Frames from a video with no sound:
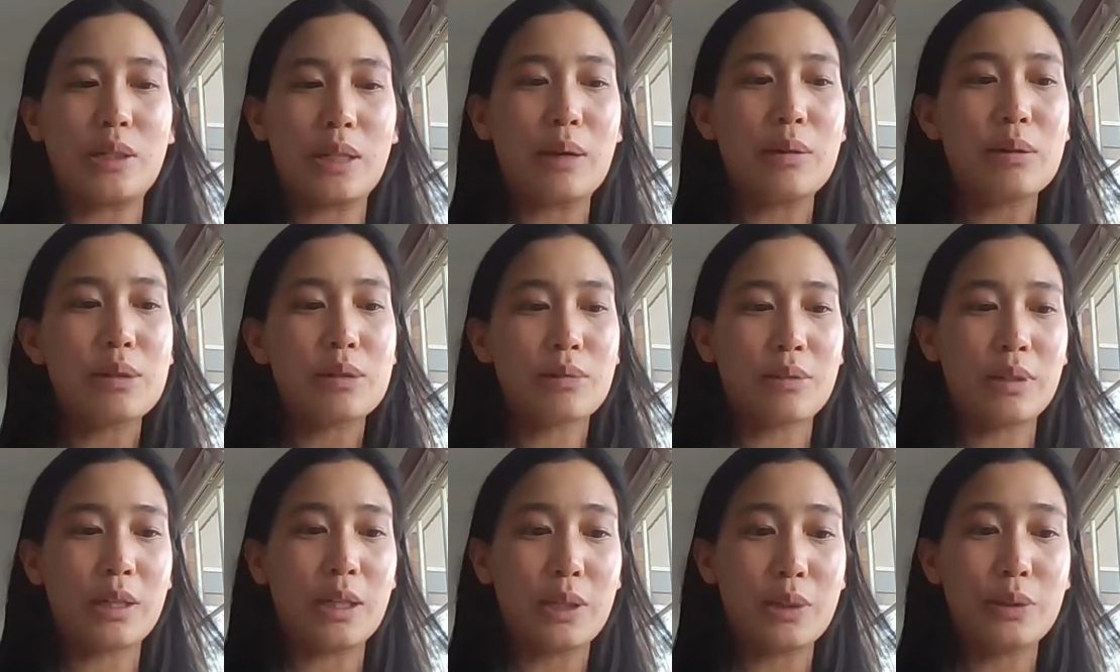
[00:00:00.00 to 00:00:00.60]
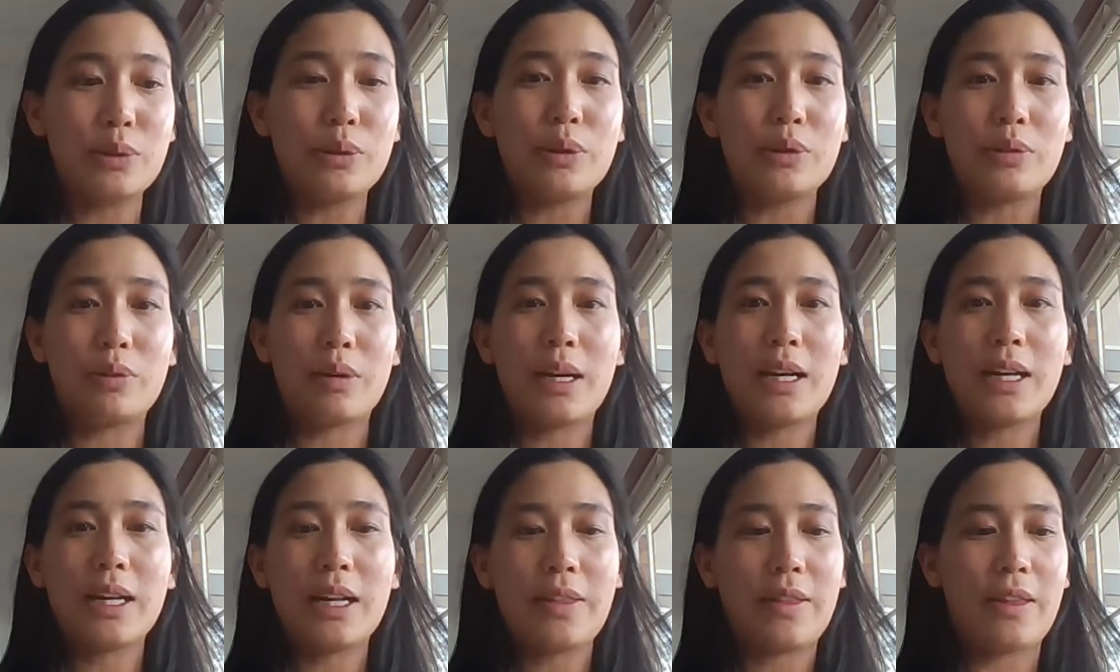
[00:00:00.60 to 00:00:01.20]
That was really good,
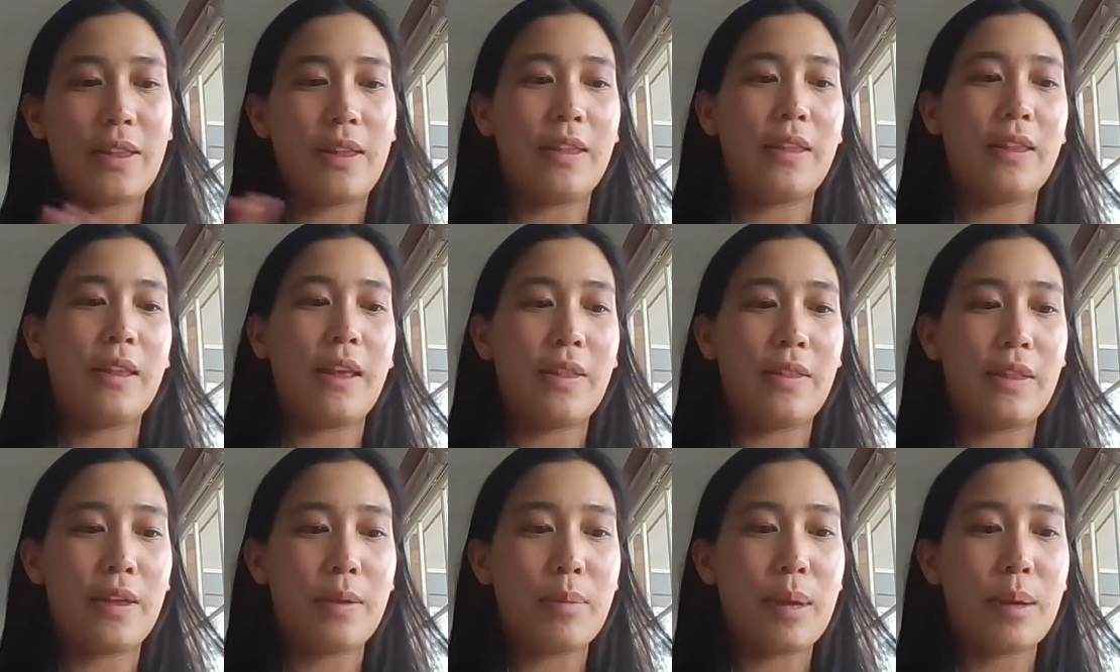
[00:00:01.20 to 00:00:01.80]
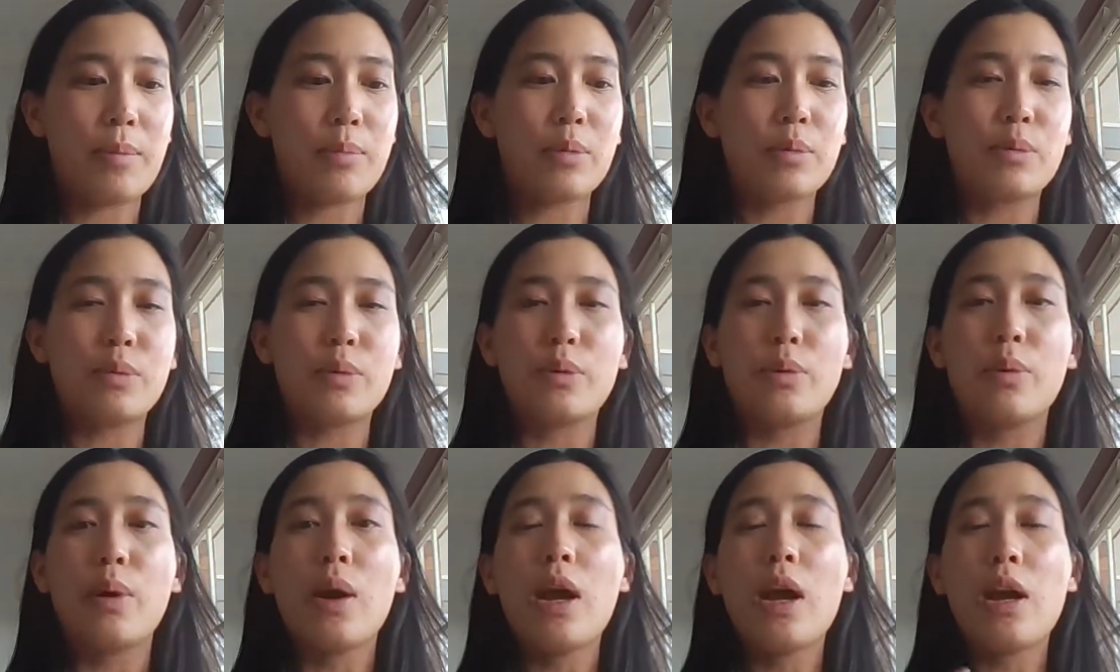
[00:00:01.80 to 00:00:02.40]
right? And then people
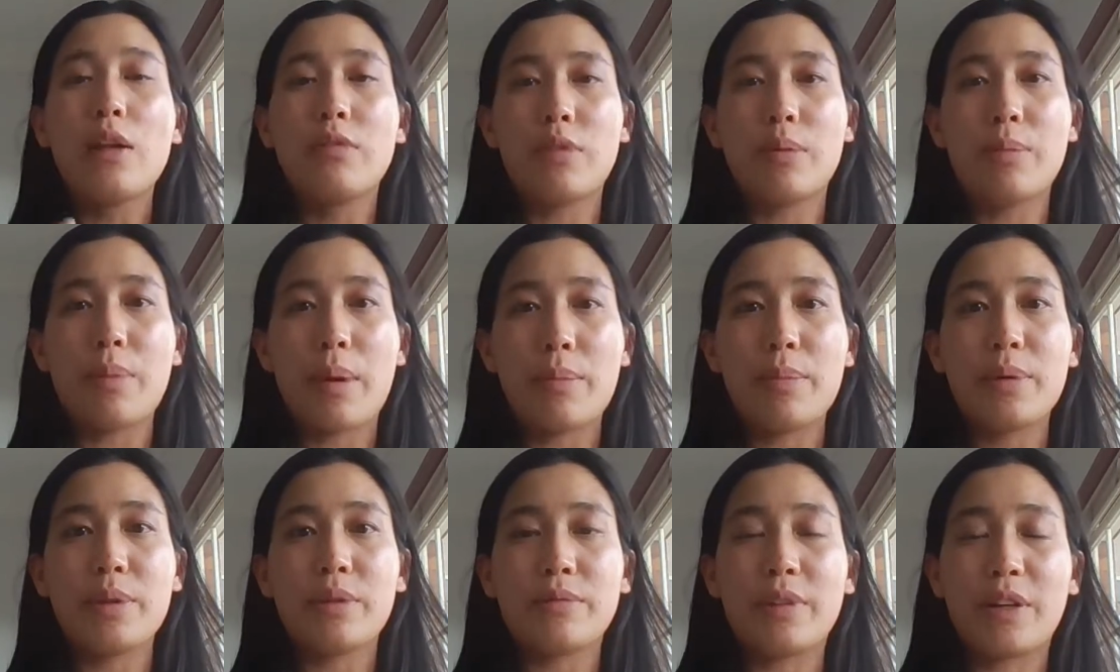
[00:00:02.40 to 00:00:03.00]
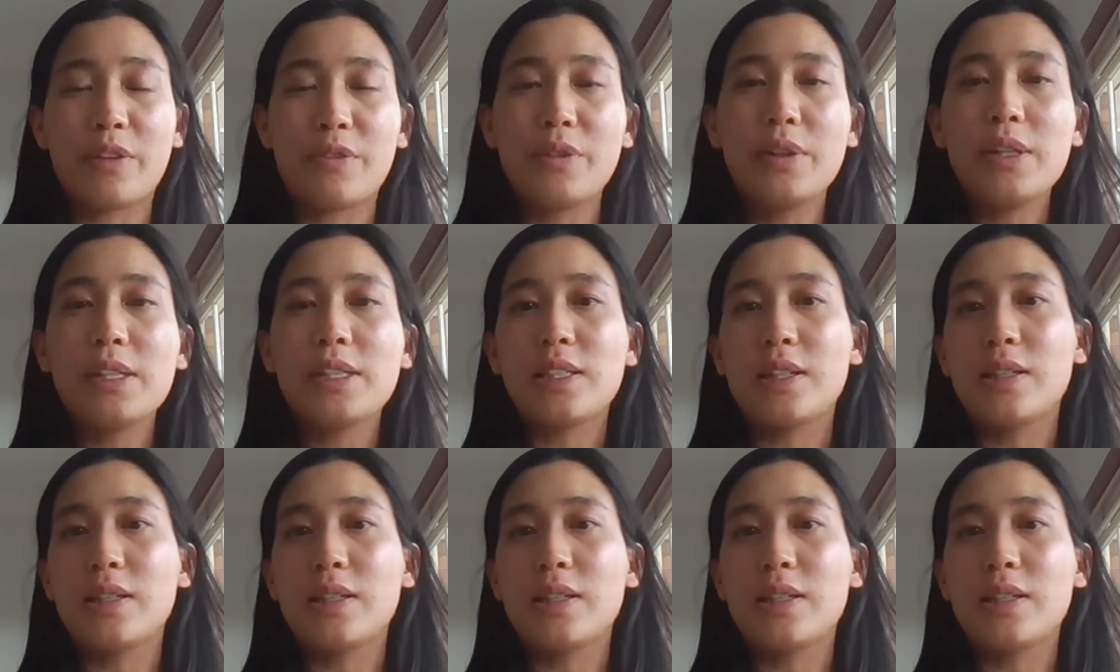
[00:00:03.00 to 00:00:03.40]
will remember the reference.